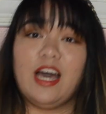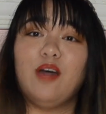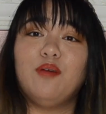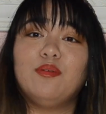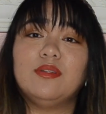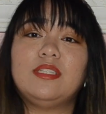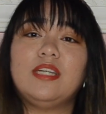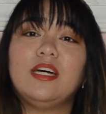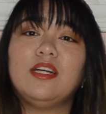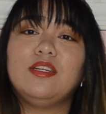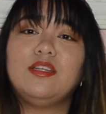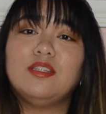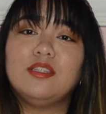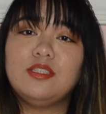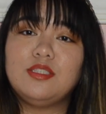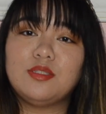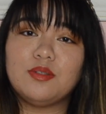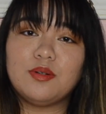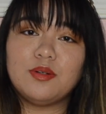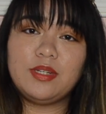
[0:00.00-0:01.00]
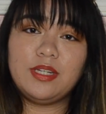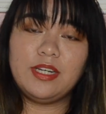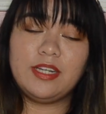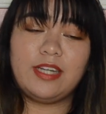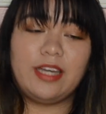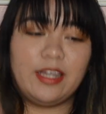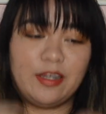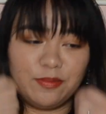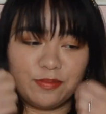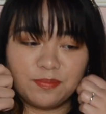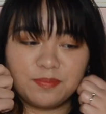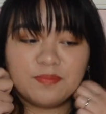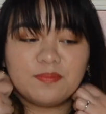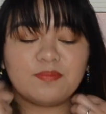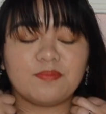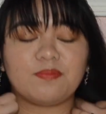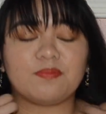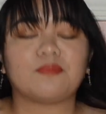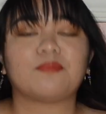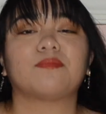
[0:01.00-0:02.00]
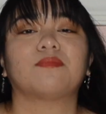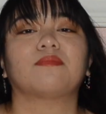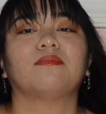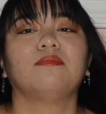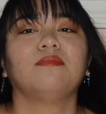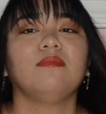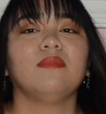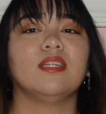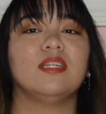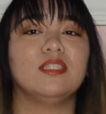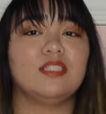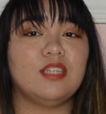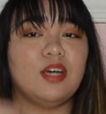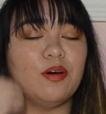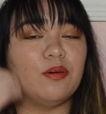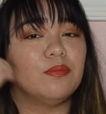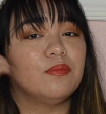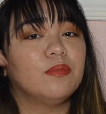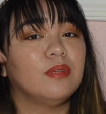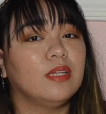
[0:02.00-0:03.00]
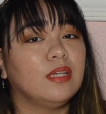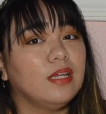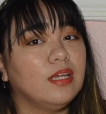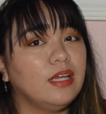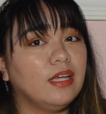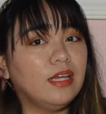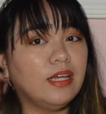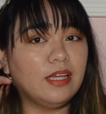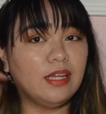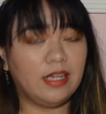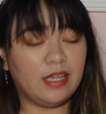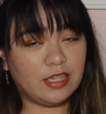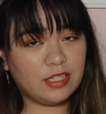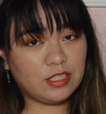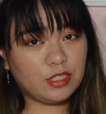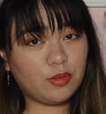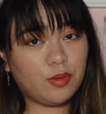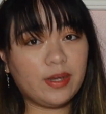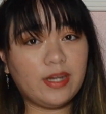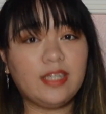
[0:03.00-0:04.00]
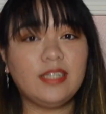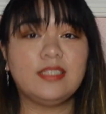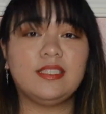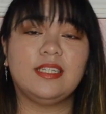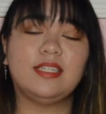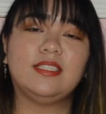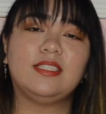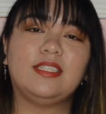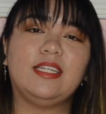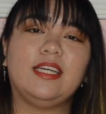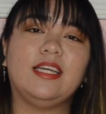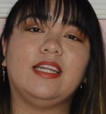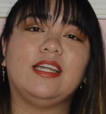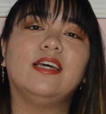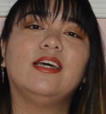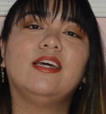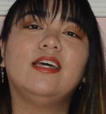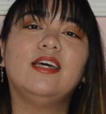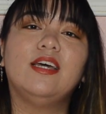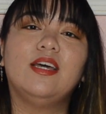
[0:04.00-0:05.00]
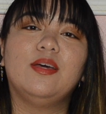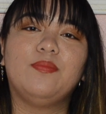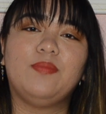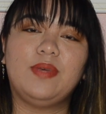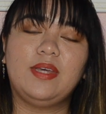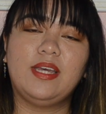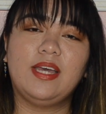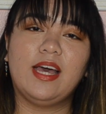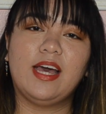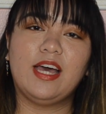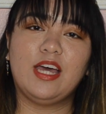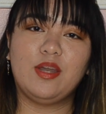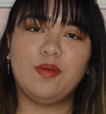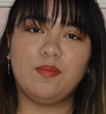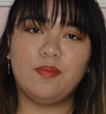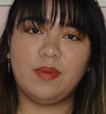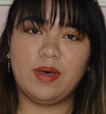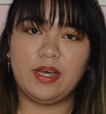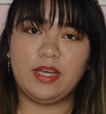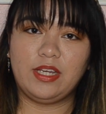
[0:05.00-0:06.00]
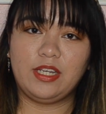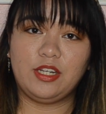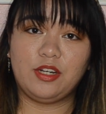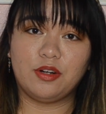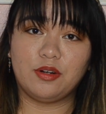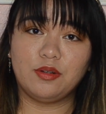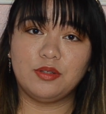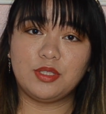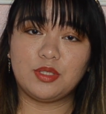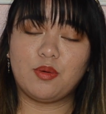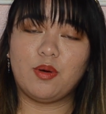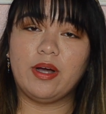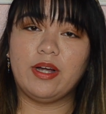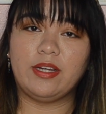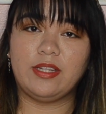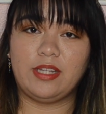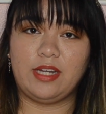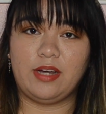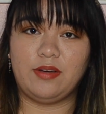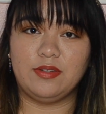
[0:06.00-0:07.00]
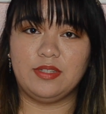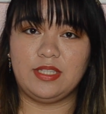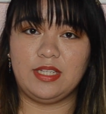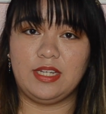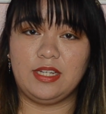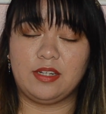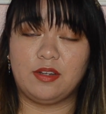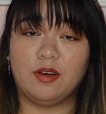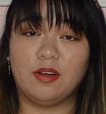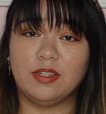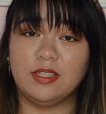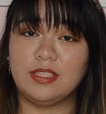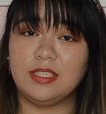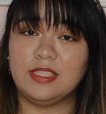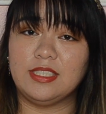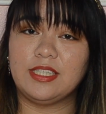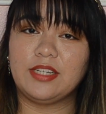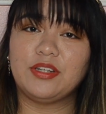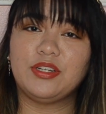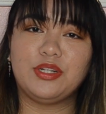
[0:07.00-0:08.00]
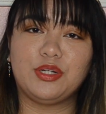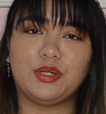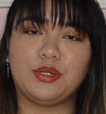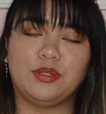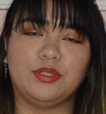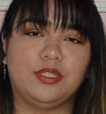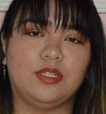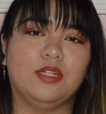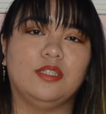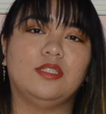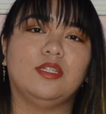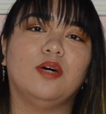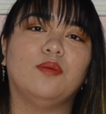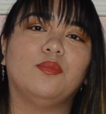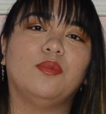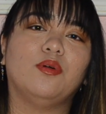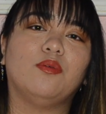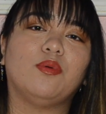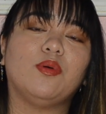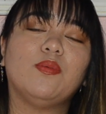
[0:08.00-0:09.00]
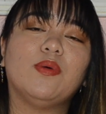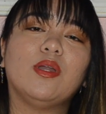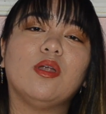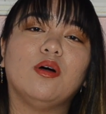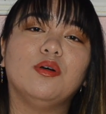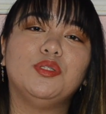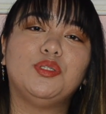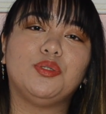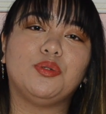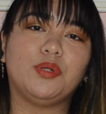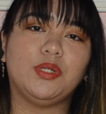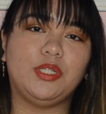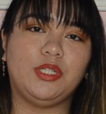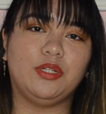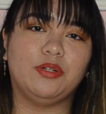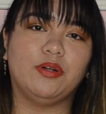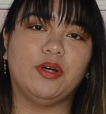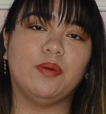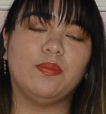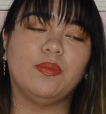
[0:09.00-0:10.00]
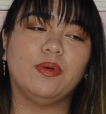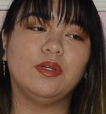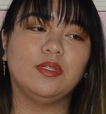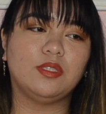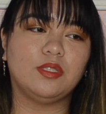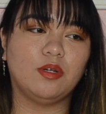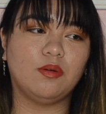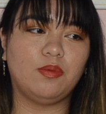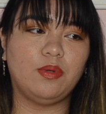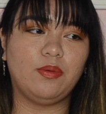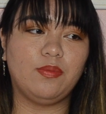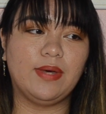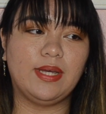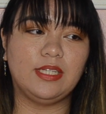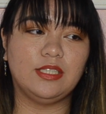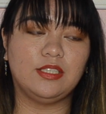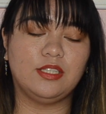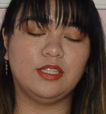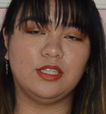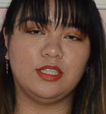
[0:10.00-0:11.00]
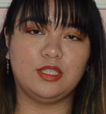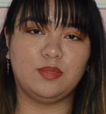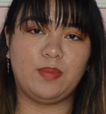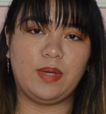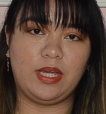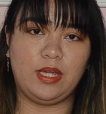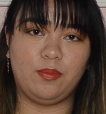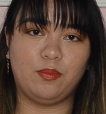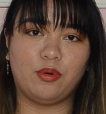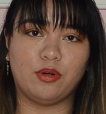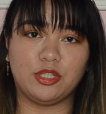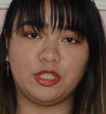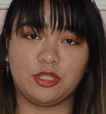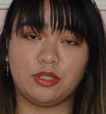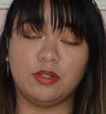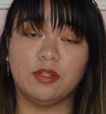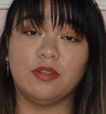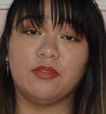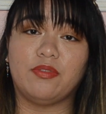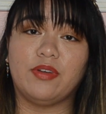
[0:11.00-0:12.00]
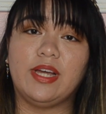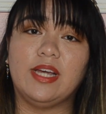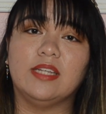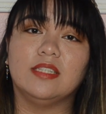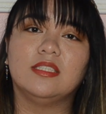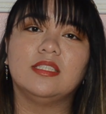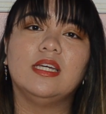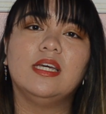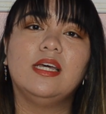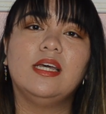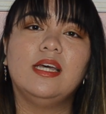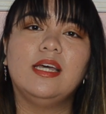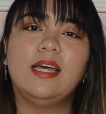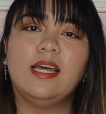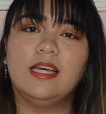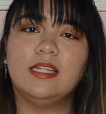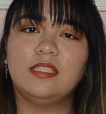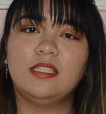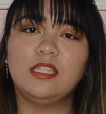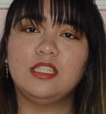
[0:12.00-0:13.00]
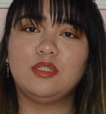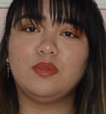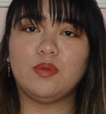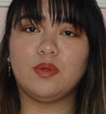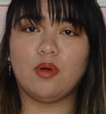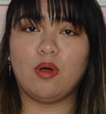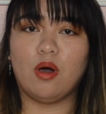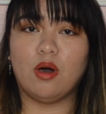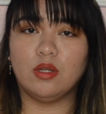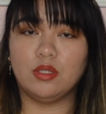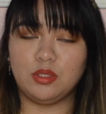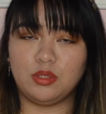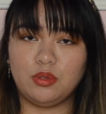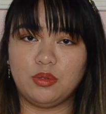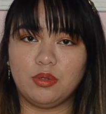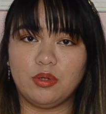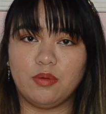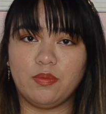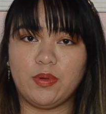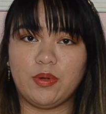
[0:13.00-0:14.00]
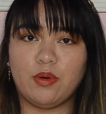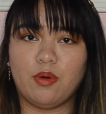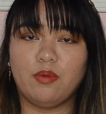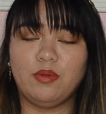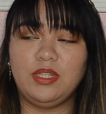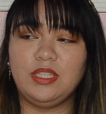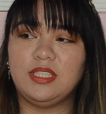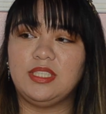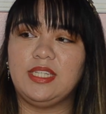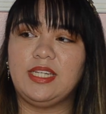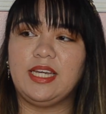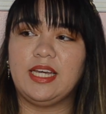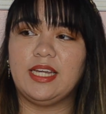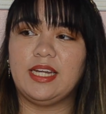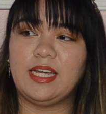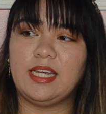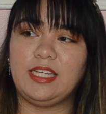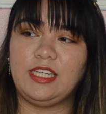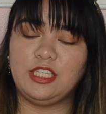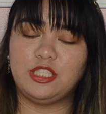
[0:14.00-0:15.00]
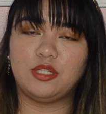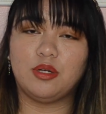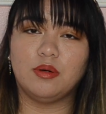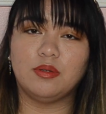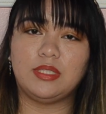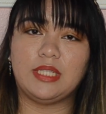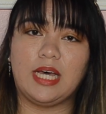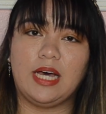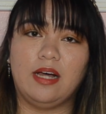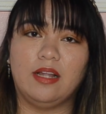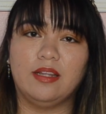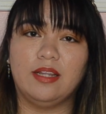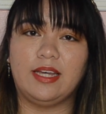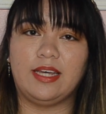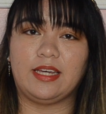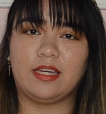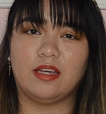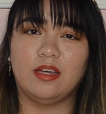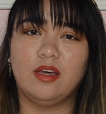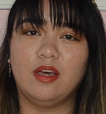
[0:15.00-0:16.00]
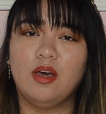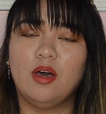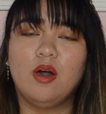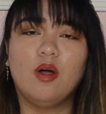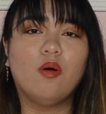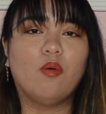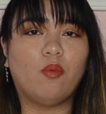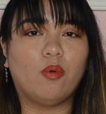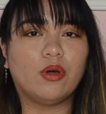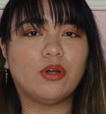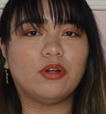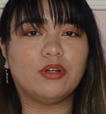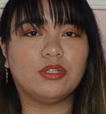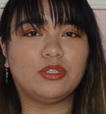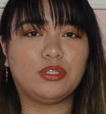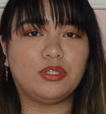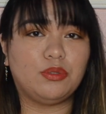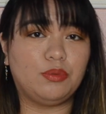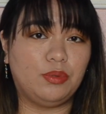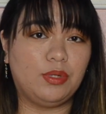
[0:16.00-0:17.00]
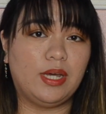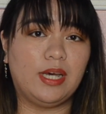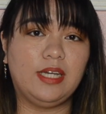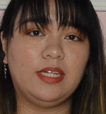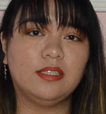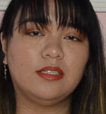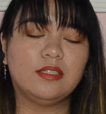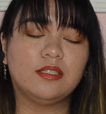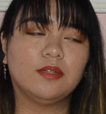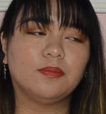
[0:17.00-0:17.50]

I will tell you the story again. So, in 2016, me and my girls' choir that I was in, called the Sincerity Girls Ensemble, we went on tour in Europe. So we went to Spain, Portugal, and France. And since we were on tour, we were only staying at each hotel like 1 or 2 nights.